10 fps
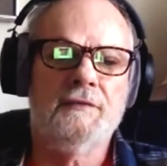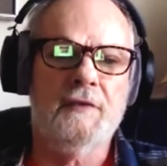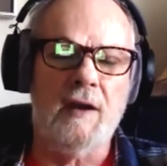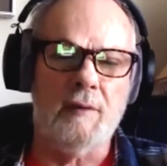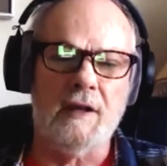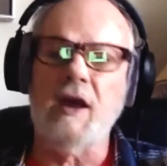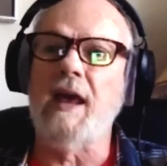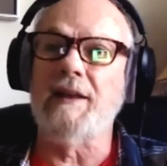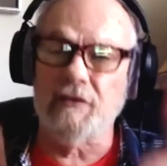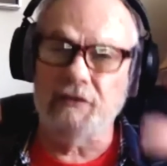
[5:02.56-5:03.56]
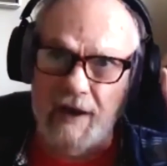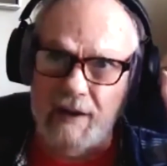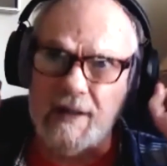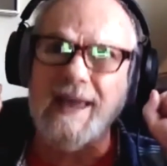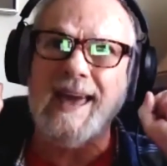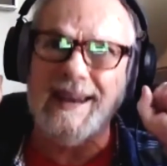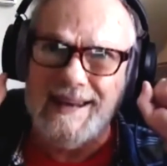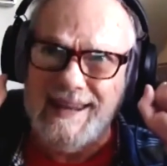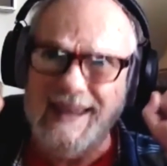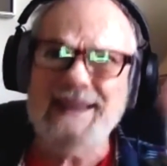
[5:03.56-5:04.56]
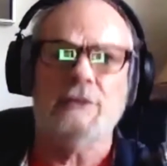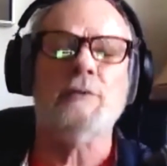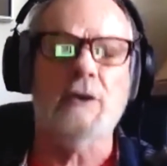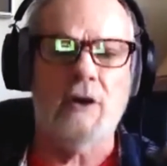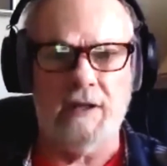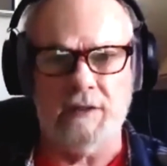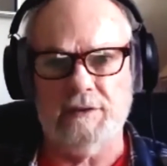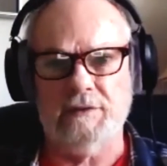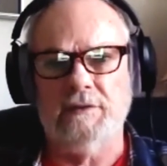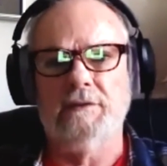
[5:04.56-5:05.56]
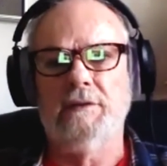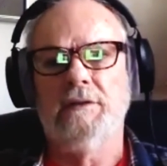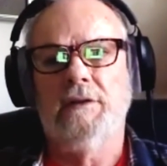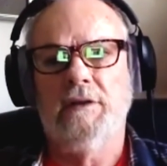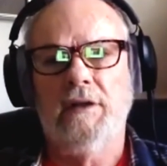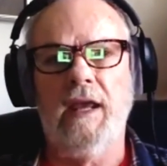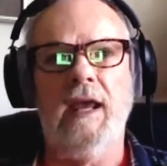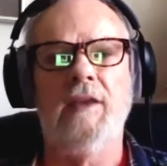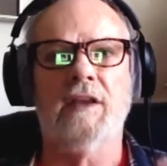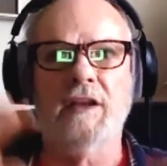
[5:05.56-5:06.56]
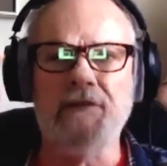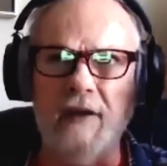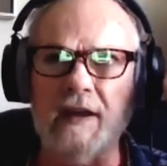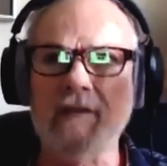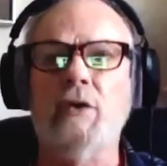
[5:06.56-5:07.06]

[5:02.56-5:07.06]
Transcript: firing, a can, cannon into an audience. And the confetti, of